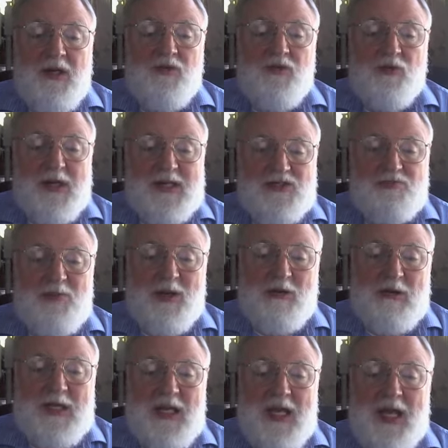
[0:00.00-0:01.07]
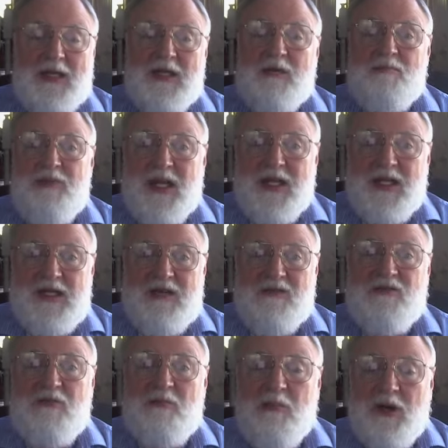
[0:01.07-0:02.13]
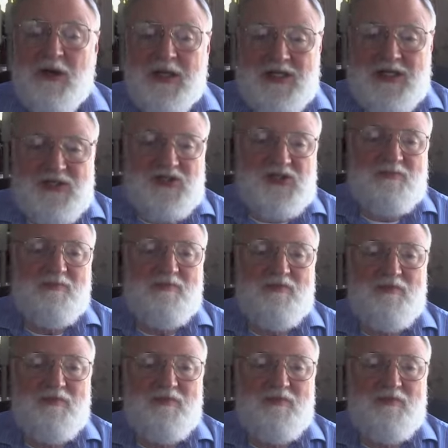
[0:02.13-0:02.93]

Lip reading: transparent, and competitive markets.